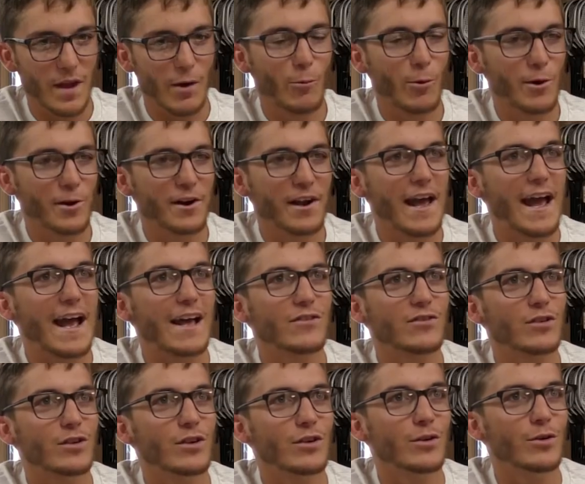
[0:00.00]
I wanted to
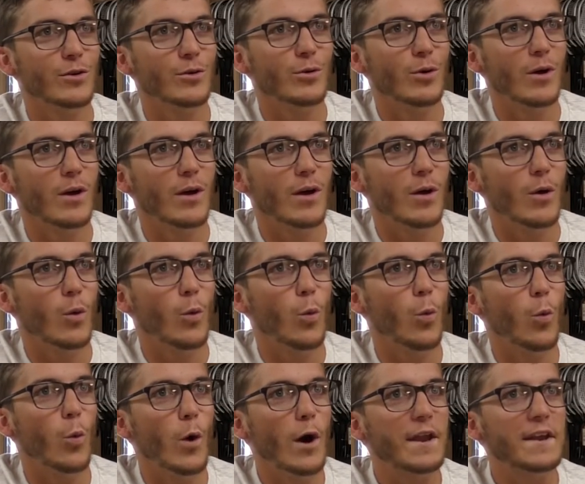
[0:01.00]
ask you
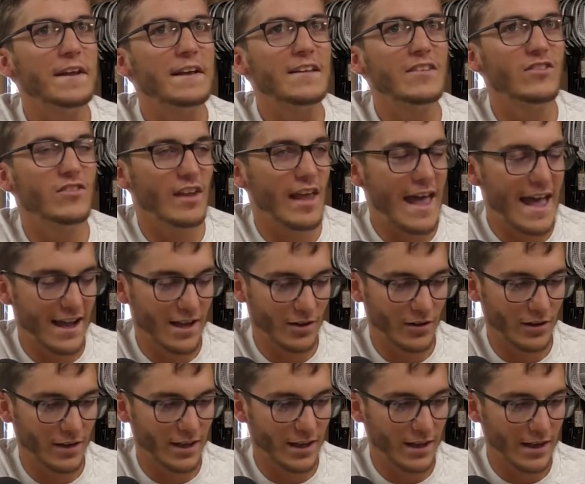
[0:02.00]
when
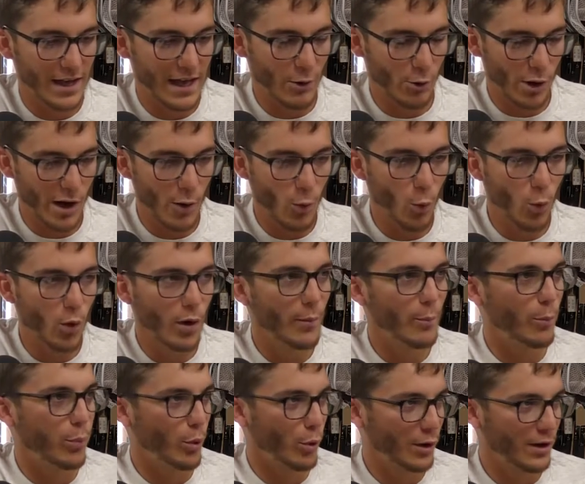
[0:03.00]
exactly or at
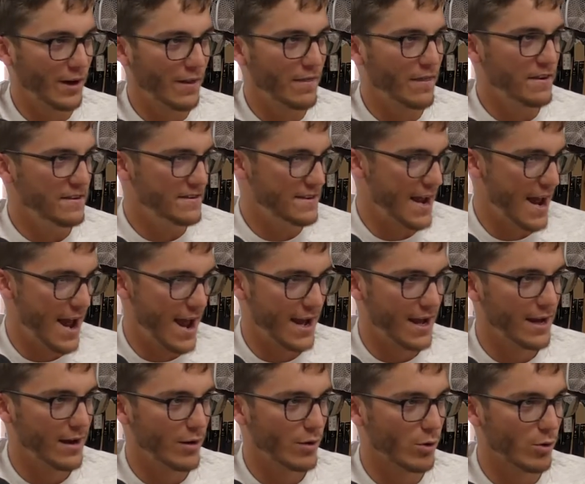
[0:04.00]
what point in the
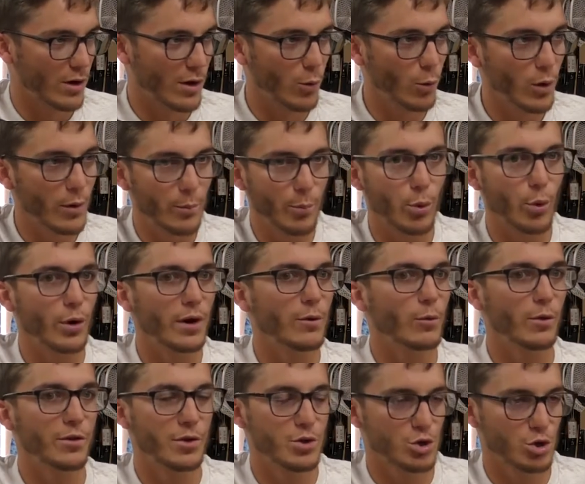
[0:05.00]
day or at what
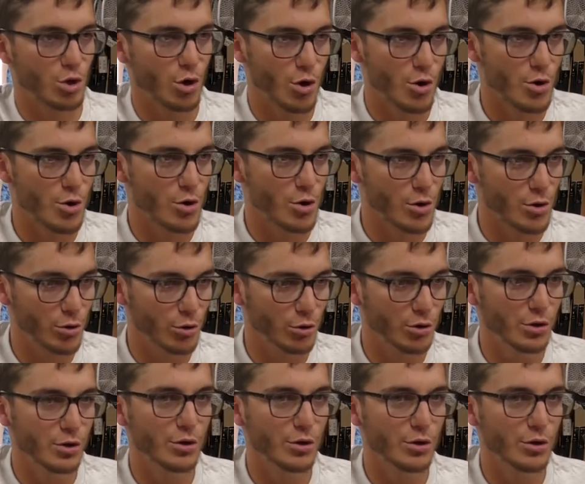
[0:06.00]
point with a charter do